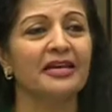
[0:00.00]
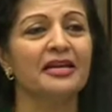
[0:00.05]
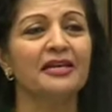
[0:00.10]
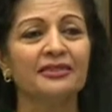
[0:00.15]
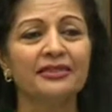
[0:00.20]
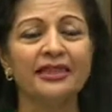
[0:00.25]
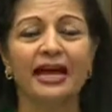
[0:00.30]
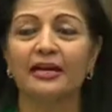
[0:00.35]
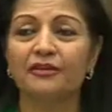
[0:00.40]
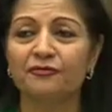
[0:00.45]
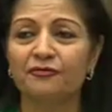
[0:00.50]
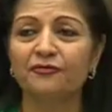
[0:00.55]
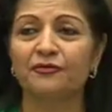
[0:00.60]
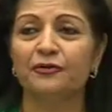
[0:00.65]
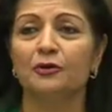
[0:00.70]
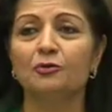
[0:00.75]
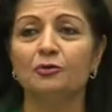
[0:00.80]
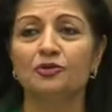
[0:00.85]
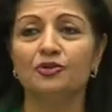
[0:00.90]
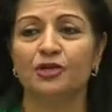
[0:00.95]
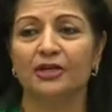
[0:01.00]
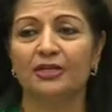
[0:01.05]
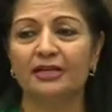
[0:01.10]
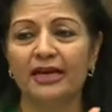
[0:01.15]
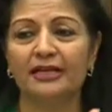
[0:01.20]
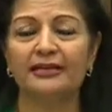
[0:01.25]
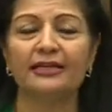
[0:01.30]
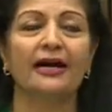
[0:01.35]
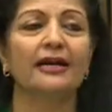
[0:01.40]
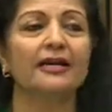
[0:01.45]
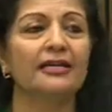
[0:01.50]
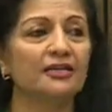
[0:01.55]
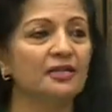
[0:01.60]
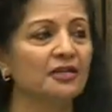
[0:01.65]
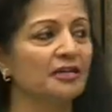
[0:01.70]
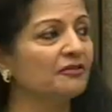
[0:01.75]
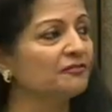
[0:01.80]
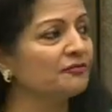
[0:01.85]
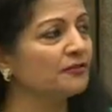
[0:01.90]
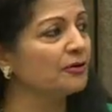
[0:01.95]
in that future, that
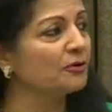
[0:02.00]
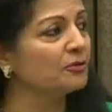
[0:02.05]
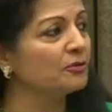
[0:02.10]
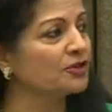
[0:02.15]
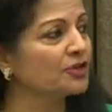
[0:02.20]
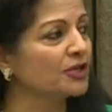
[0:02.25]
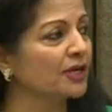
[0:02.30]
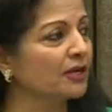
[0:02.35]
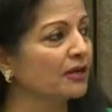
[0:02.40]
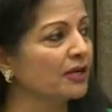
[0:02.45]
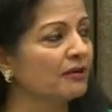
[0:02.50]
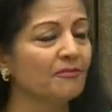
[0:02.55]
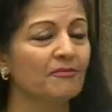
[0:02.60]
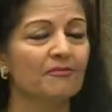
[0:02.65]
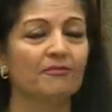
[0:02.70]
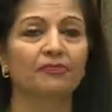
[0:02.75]
ideal future,